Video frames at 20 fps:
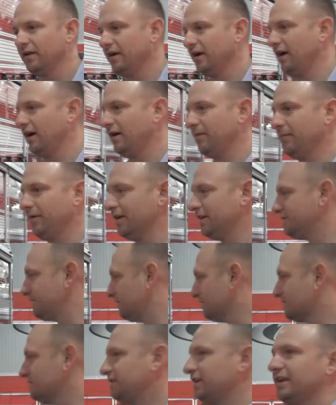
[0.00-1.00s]
As
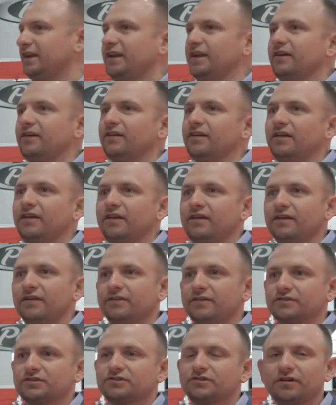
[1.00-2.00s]
you'll see here,
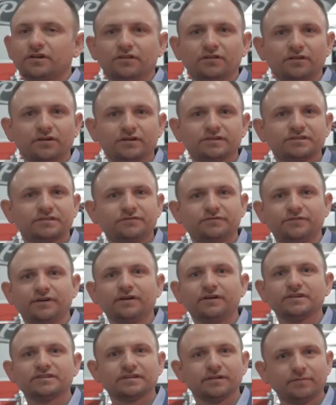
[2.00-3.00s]
this truck looks
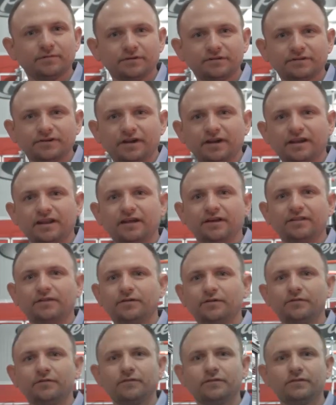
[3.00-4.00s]
very similar to any
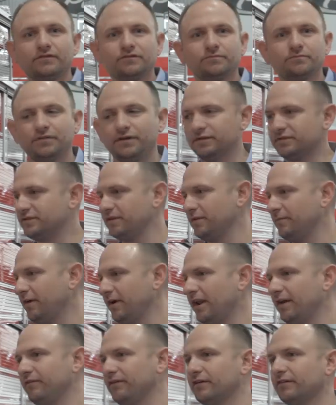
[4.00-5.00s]
other Pierce that you
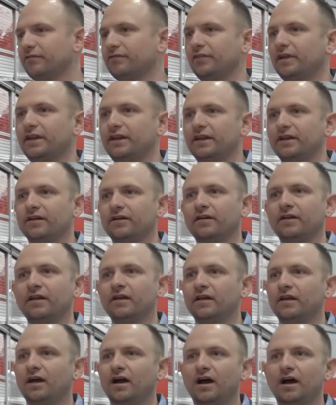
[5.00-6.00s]
might have in your fleet here.
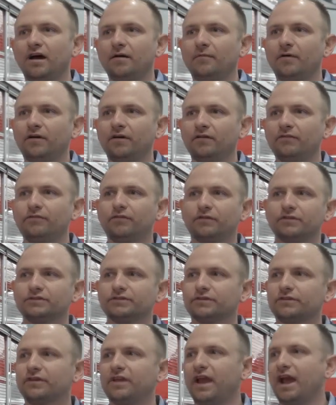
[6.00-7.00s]
Our
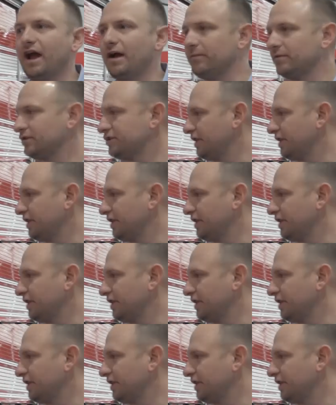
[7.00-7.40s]
Enforcer cab and